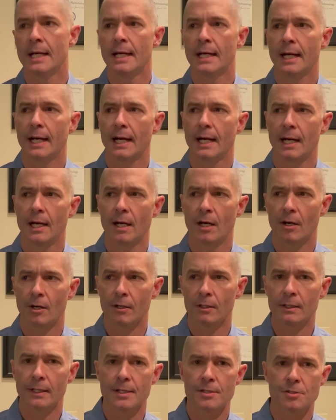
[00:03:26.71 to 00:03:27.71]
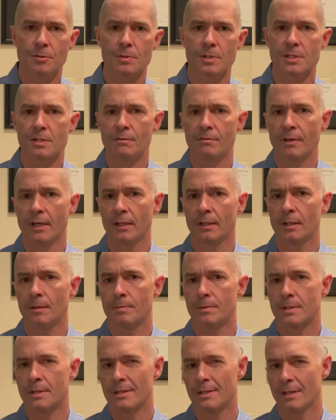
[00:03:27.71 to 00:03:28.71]
Uh, our laser was
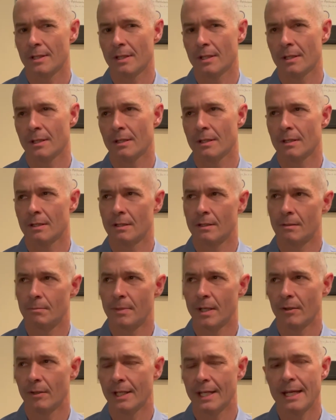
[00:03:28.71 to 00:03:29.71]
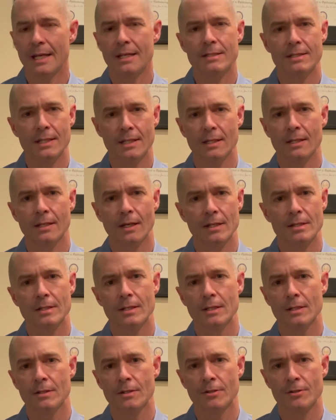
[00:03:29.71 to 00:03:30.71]
developed eh, about 18,
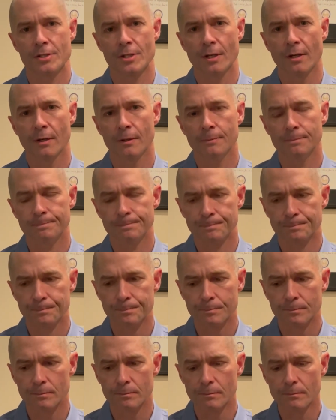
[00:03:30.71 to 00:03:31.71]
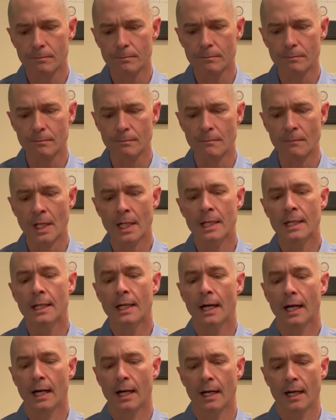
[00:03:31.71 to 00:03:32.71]
19 years ago.
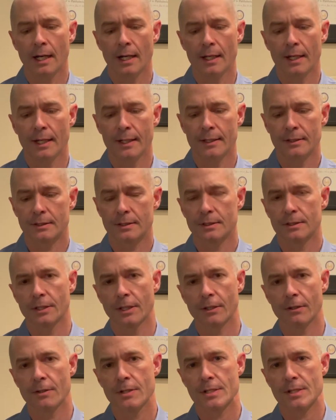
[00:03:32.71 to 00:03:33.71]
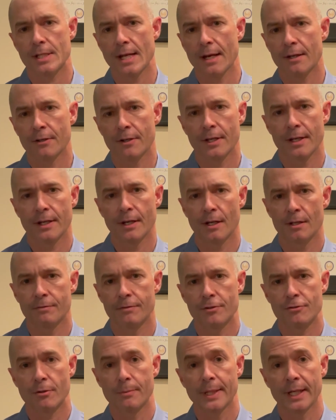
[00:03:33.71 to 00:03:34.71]
Uh, and it's the current standard of care
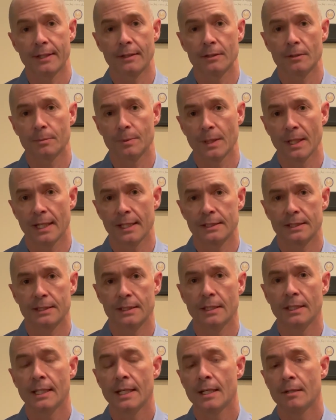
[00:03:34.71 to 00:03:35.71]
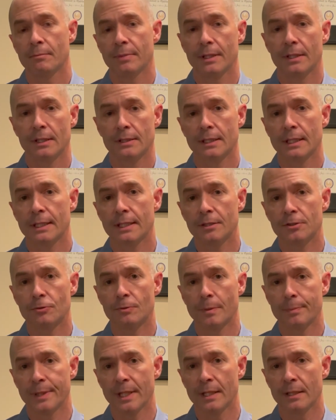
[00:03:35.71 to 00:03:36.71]
for trabeculoplasty because it is
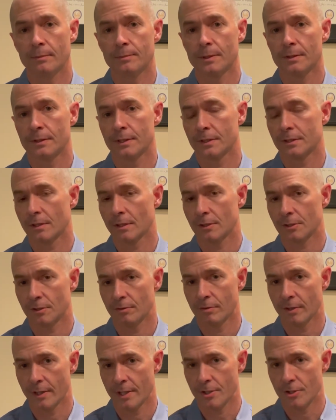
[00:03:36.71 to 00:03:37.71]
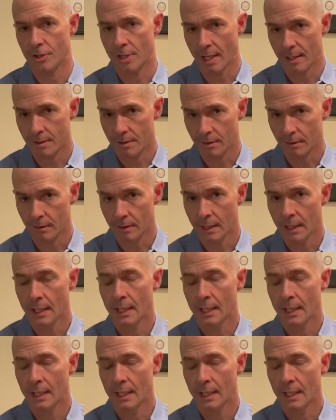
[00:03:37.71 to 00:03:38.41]
repeatable and it's also very gentle.